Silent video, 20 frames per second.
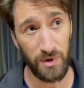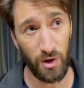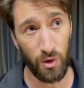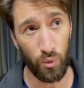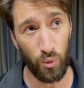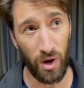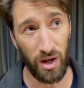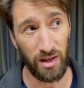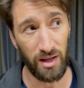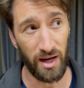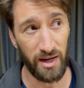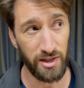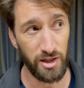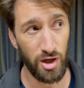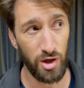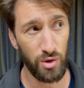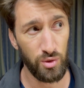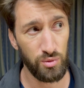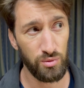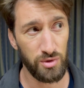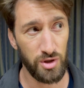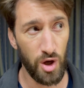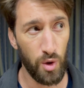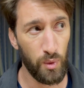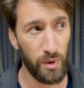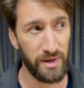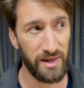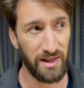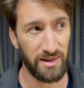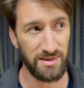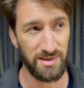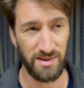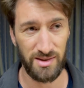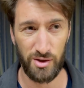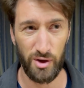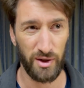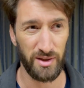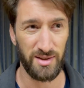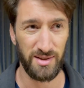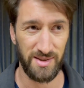while I know no one else is
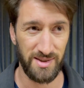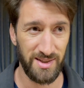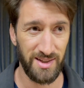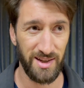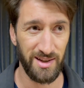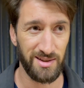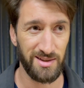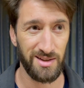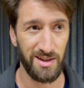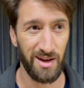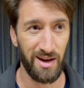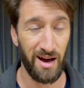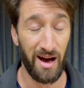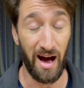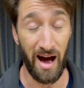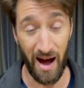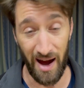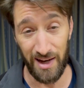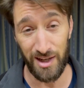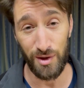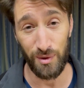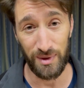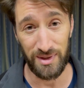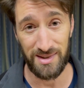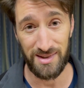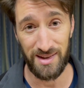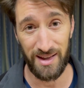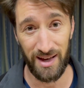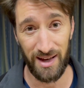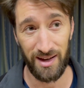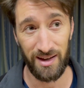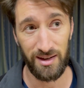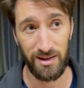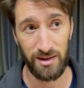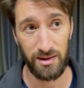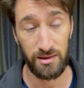going to see it, I know it's there,